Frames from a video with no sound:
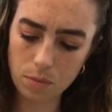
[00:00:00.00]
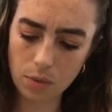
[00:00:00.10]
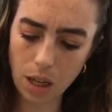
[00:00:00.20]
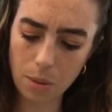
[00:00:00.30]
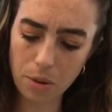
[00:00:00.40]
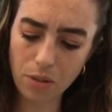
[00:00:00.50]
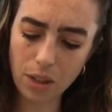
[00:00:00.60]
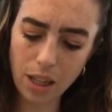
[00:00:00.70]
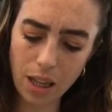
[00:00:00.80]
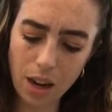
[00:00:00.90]
Got to be
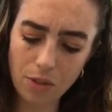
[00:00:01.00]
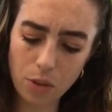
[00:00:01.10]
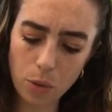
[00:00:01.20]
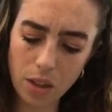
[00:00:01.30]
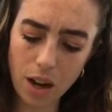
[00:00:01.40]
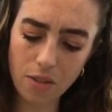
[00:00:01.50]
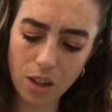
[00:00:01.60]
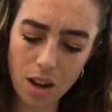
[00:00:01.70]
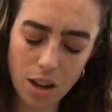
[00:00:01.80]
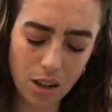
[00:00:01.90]
really careful with an
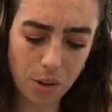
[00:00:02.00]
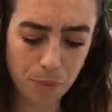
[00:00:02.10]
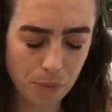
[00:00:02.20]
avocado.